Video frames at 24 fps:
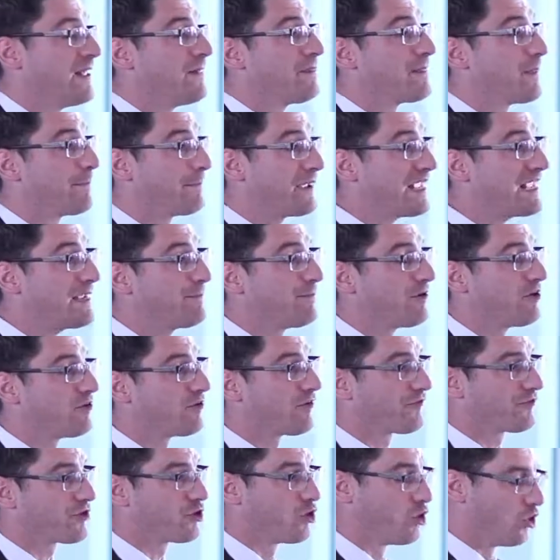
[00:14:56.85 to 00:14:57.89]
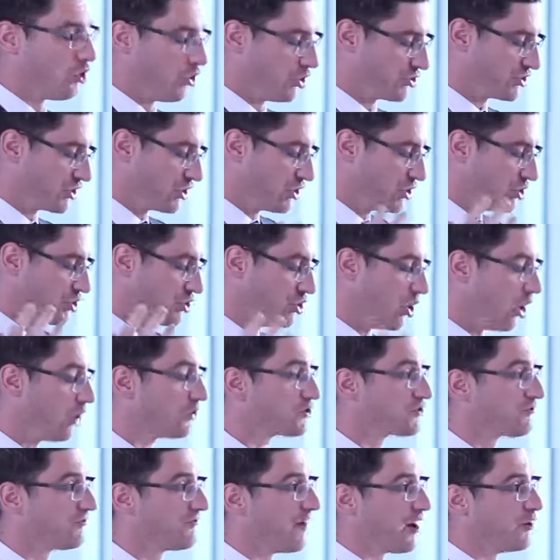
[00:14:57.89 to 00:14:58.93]
the people are, of course,
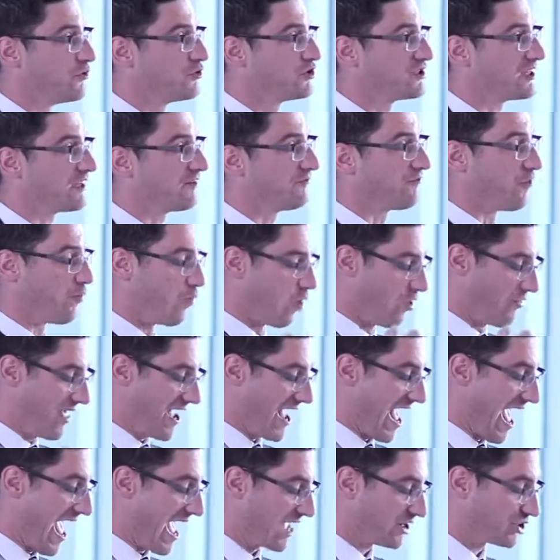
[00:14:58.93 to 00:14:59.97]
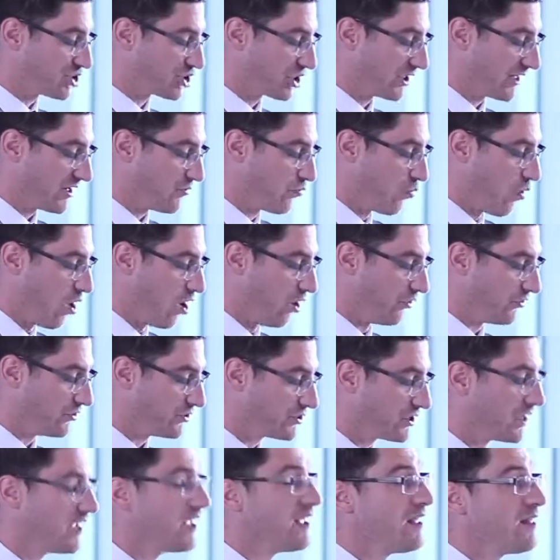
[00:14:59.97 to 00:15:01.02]
not voting for what they actually
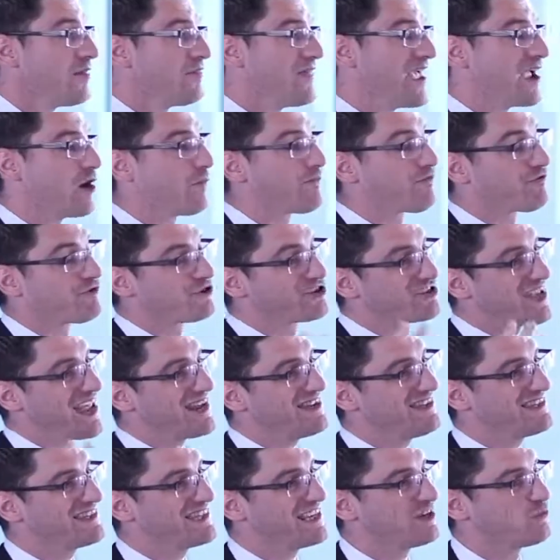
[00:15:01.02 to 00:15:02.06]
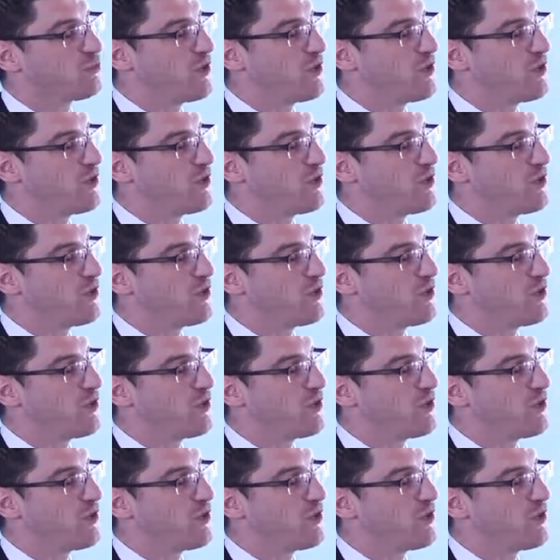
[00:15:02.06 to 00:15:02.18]
want. They are presented